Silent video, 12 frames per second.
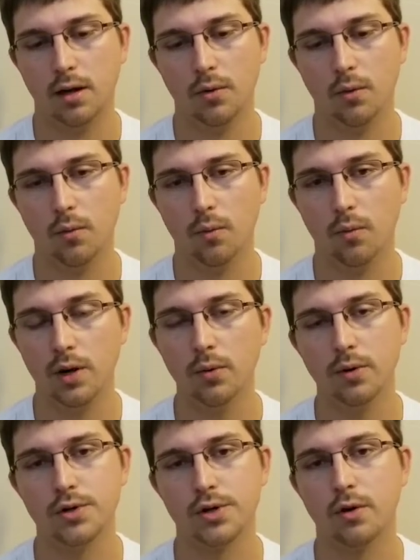We were
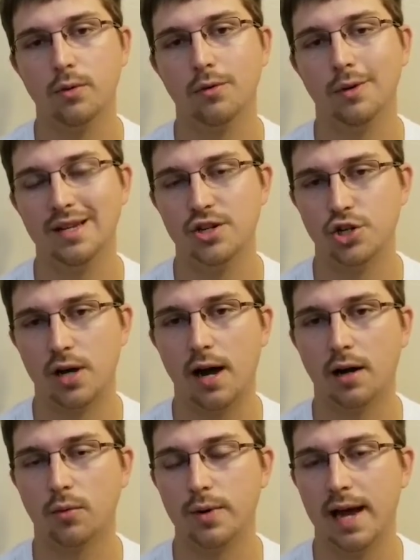so in shock,
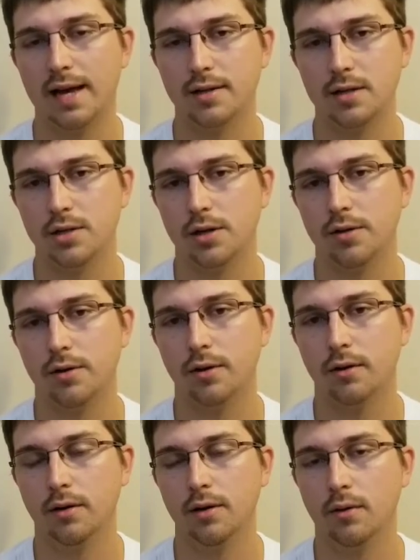we asked each other
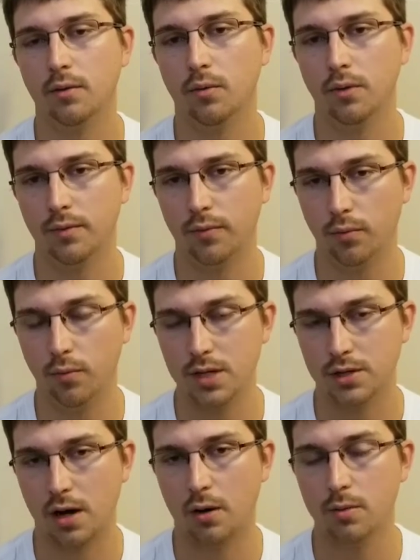if we
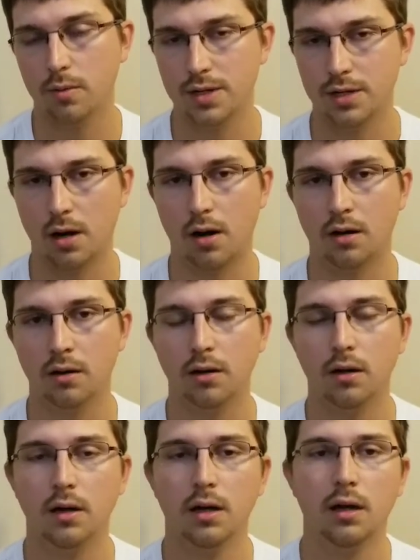saw what we saw,
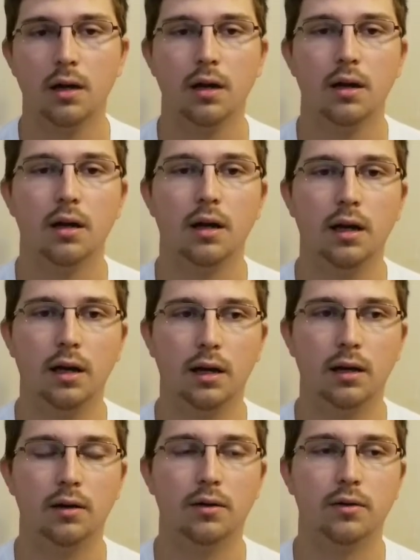
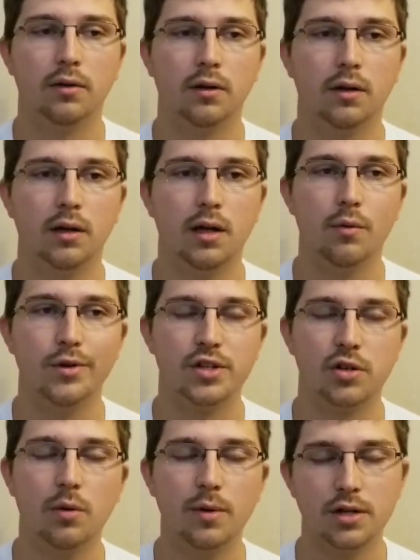and it was so
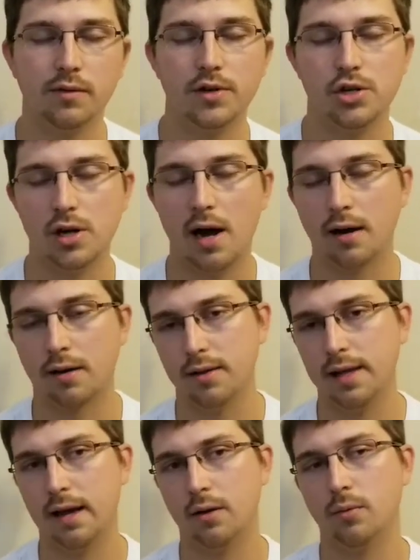much of a shock
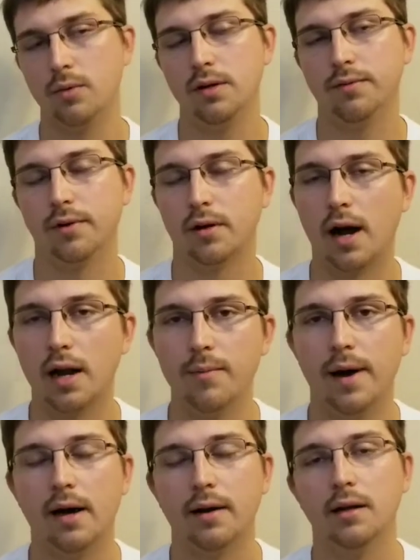that we forgot about it.